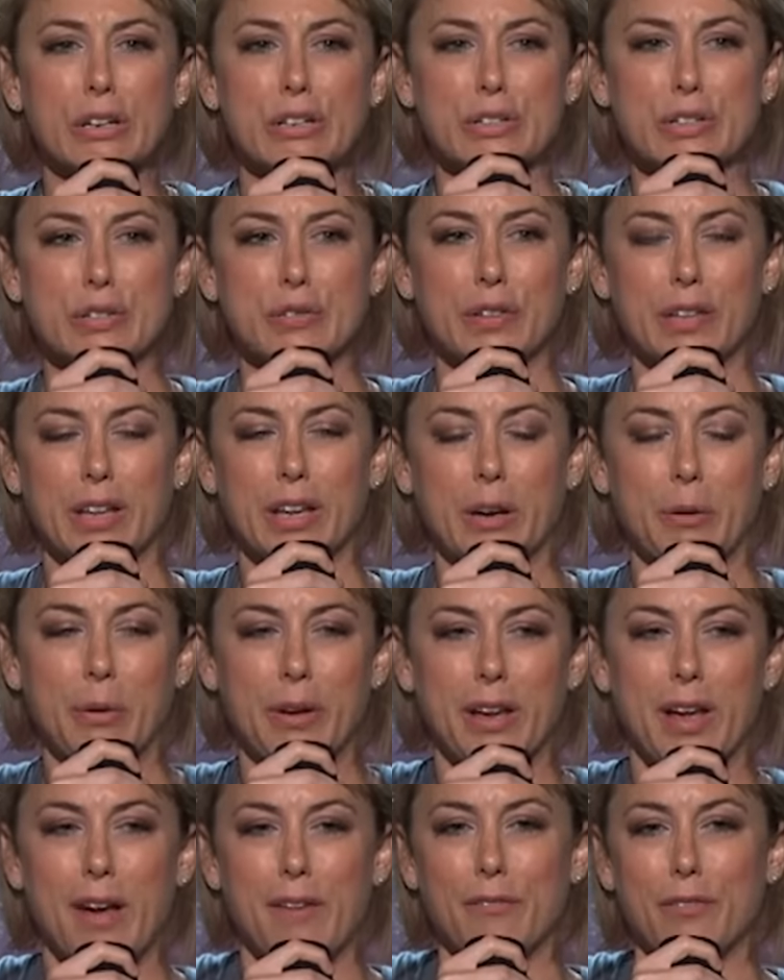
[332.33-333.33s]
I just feel like
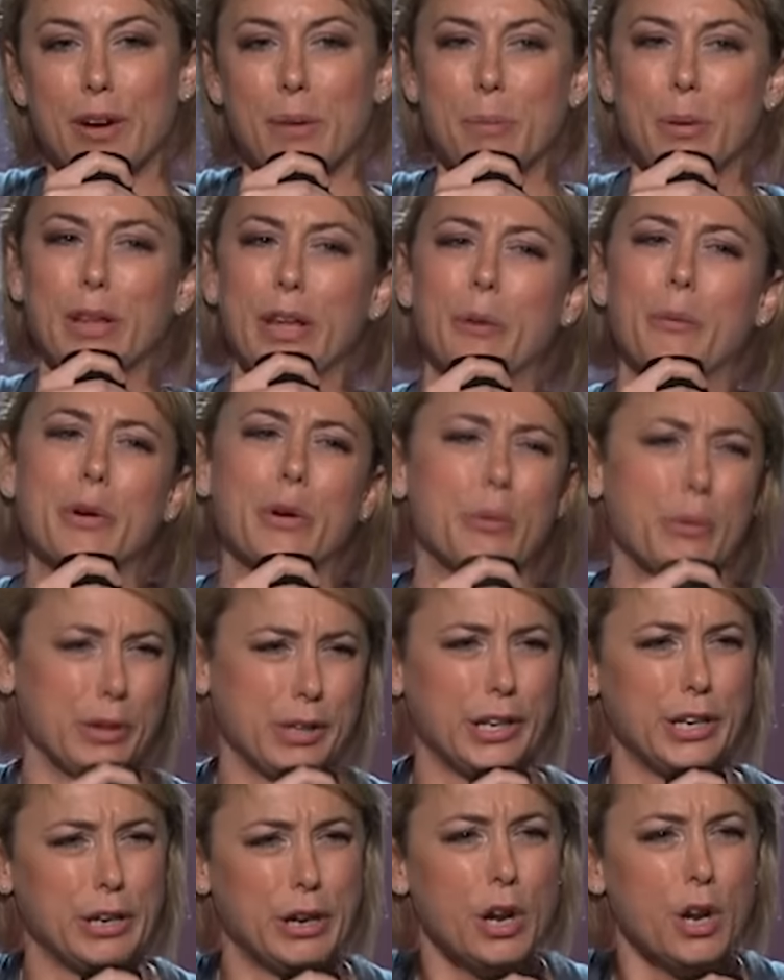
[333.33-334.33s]
we have fun, but like we
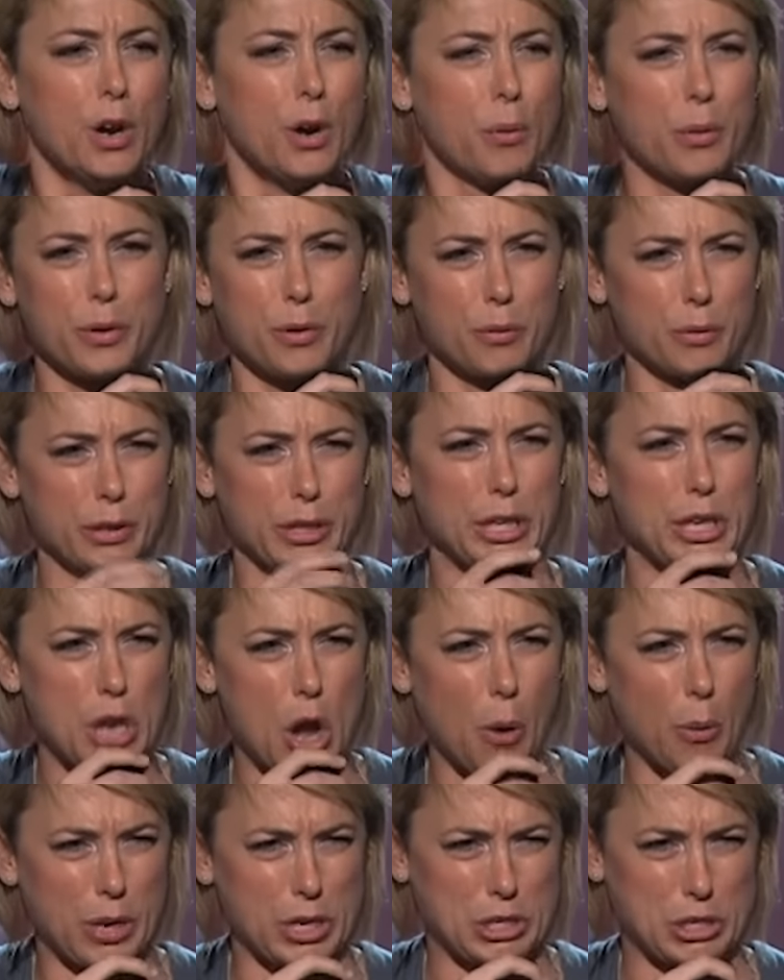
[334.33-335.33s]
don't really
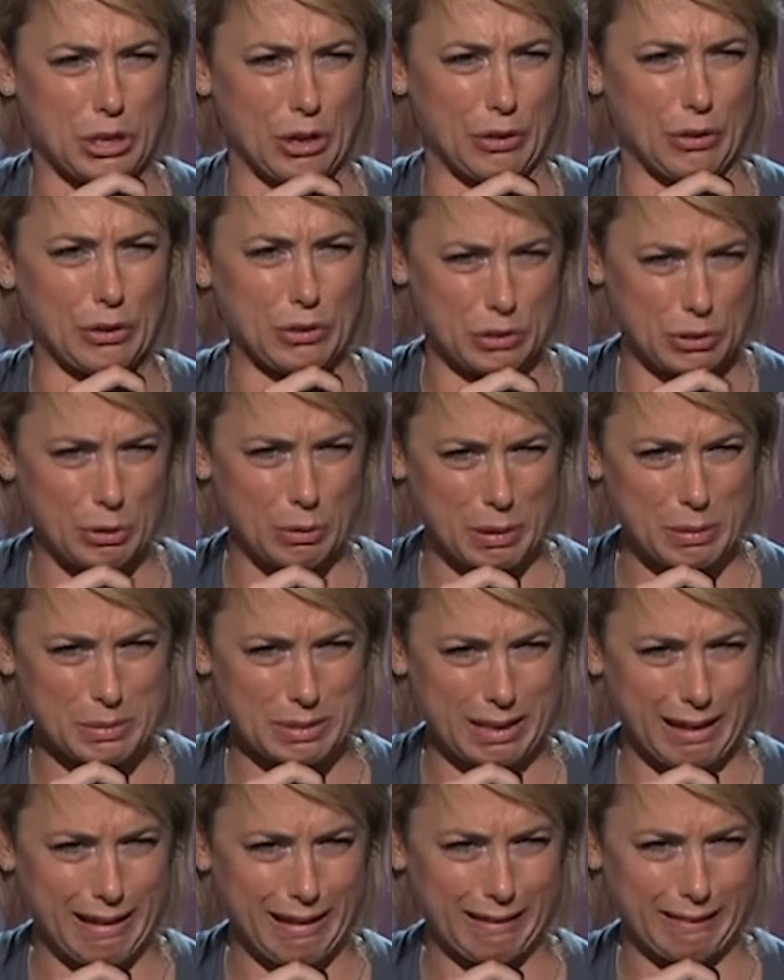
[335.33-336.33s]
know each other. Do you know what
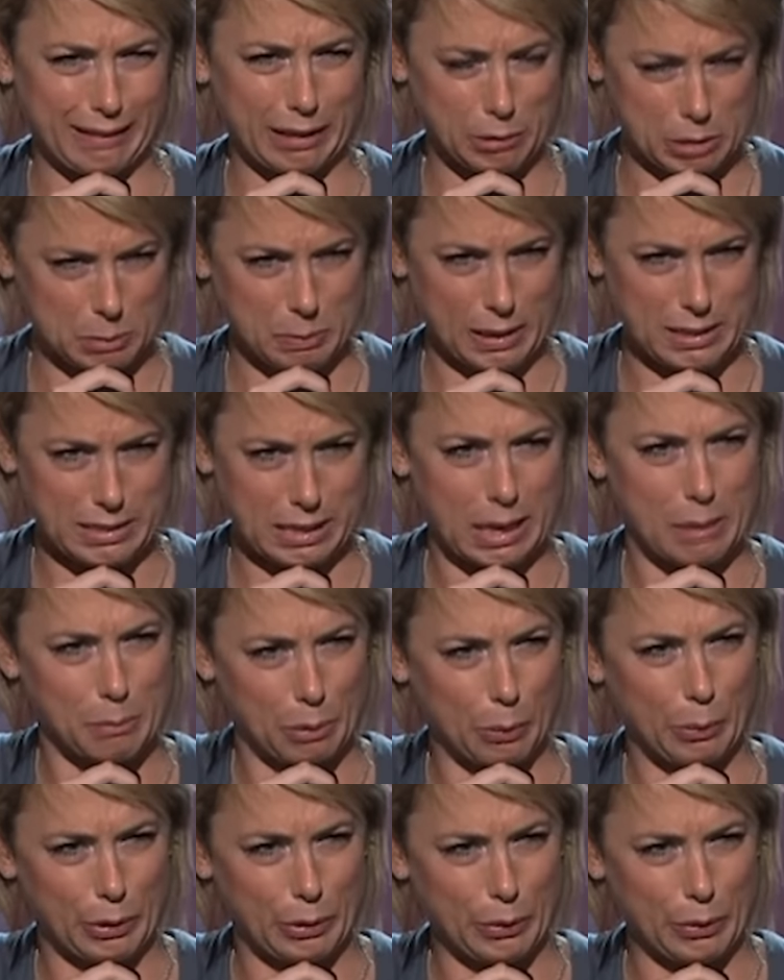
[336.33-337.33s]
I'm saying? Like we spend time,
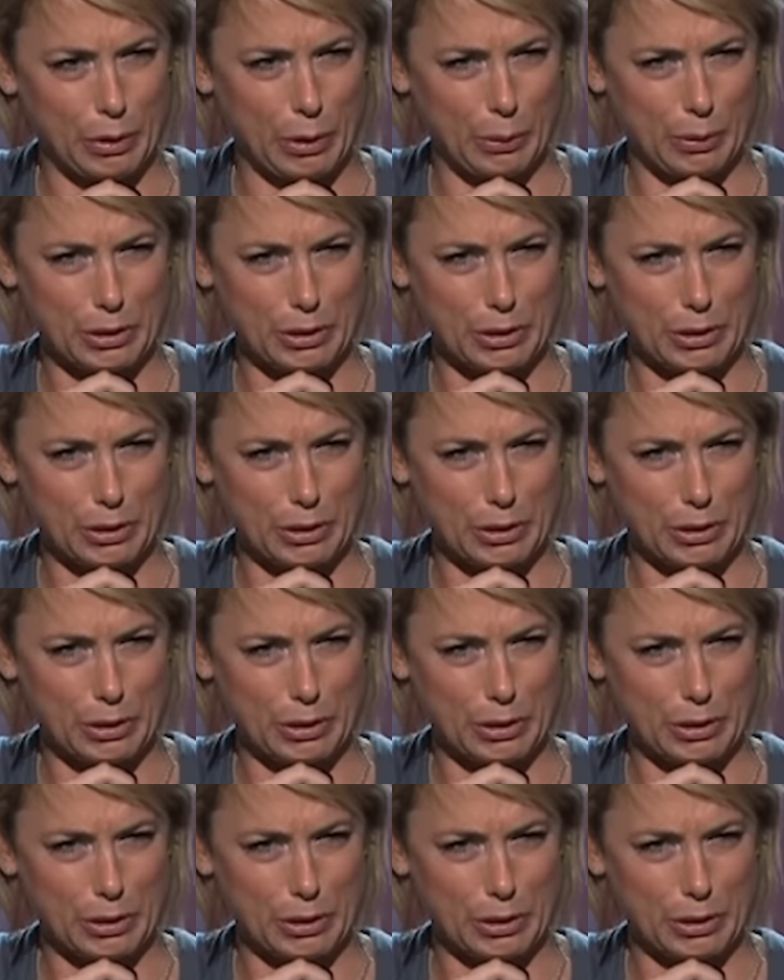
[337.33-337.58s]
but we don't know